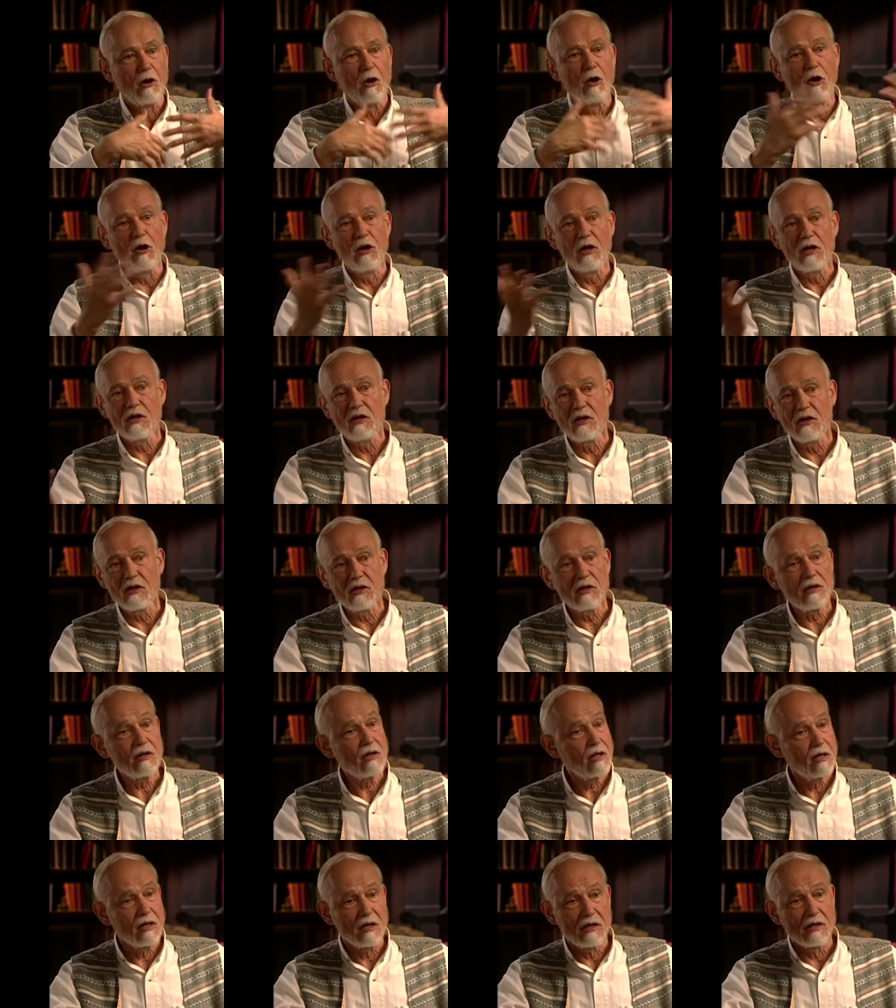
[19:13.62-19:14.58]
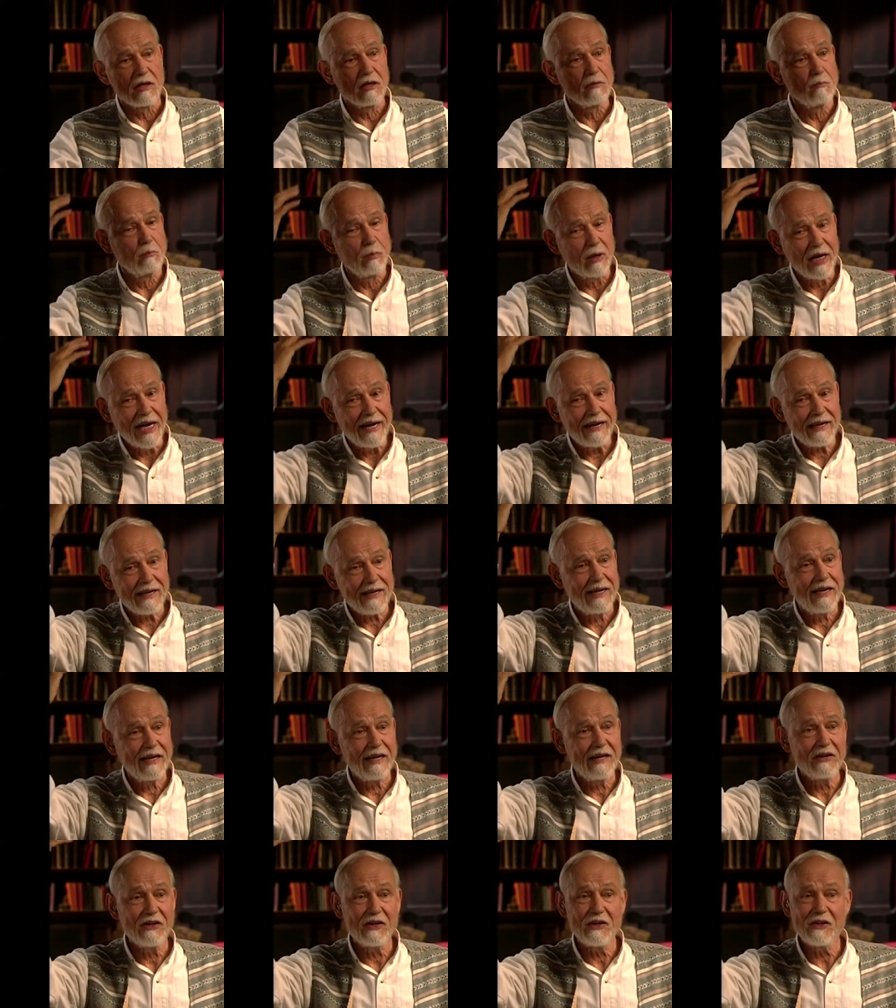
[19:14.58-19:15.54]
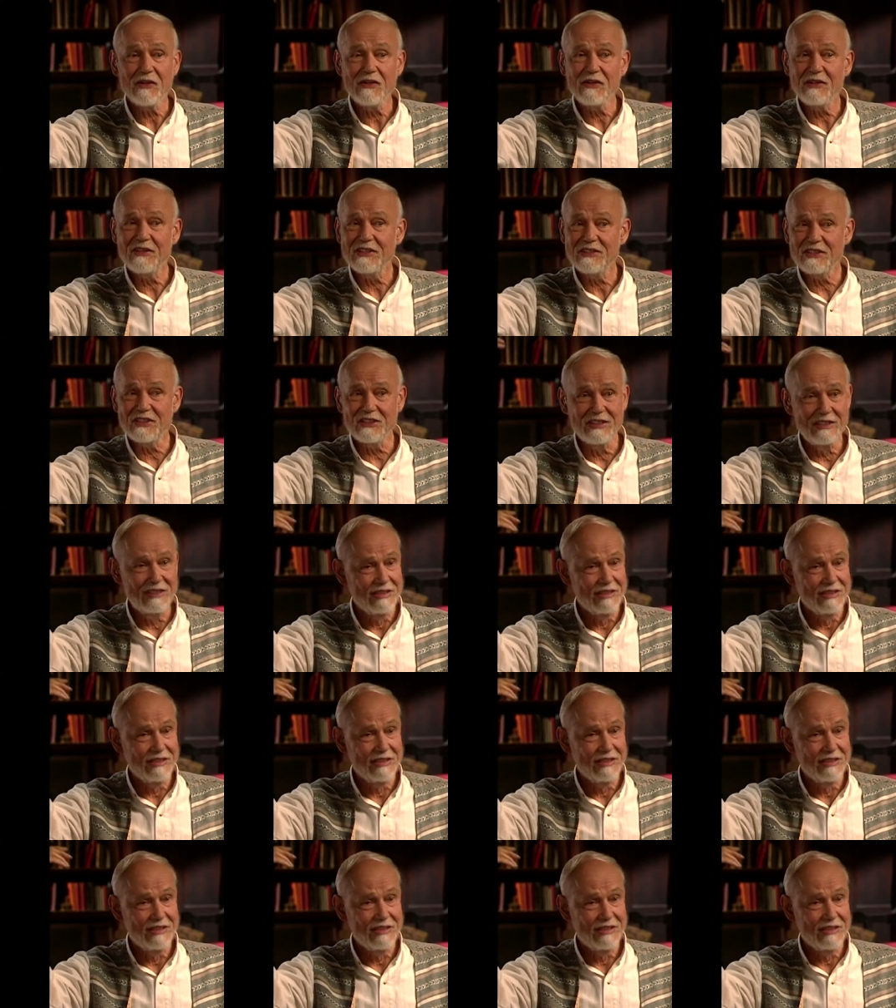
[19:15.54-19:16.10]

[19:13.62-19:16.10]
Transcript: all uh, black haired